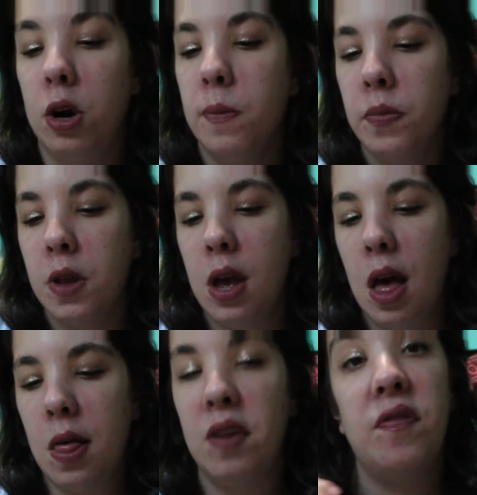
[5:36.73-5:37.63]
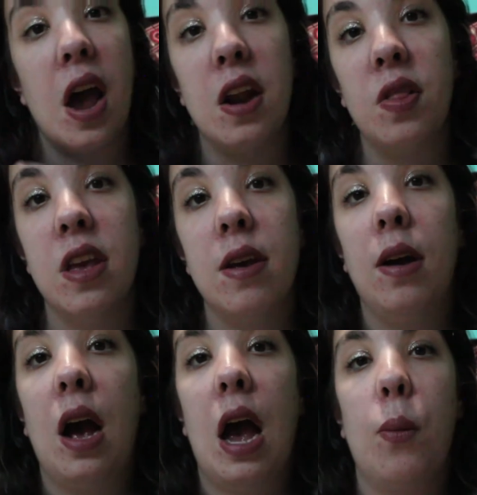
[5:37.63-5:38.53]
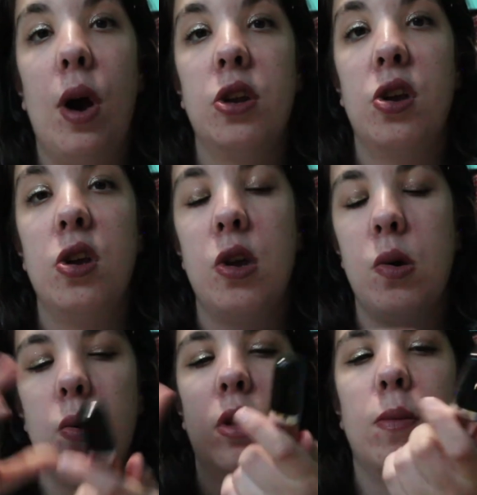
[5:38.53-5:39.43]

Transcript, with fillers: And then finally, I want to use